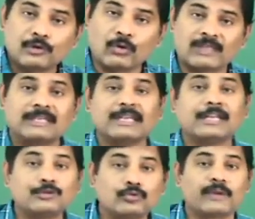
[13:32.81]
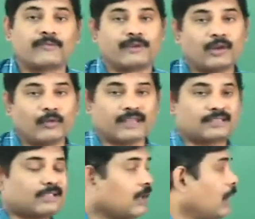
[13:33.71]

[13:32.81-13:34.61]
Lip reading: to us in two different ways.